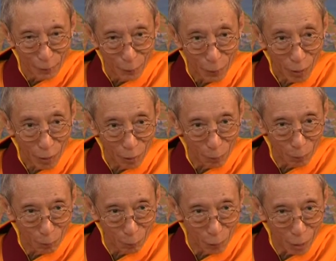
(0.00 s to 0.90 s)
We are,
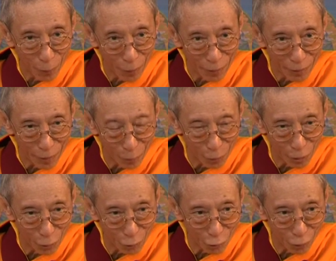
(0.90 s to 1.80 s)
for our temple
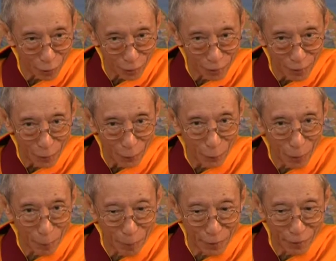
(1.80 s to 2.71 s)
enjoying, we
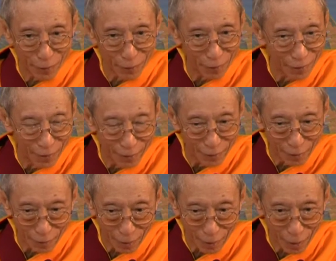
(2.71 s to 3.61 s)
are peaceful.
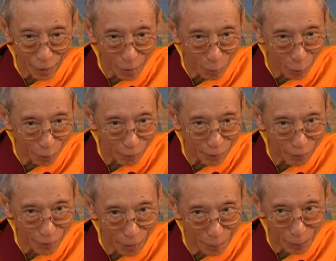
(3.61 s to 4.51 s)
That the animals
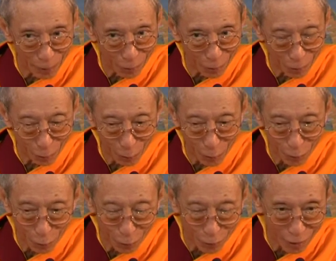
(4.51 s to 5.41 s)
suffering, you know. We
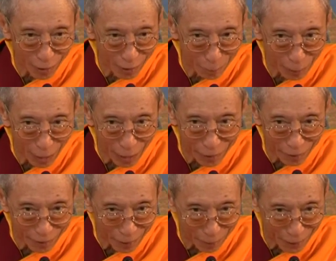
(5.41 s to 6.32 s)
know there are
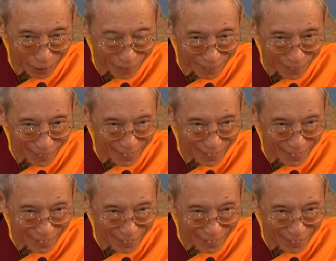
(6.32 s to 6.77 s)
blood coming.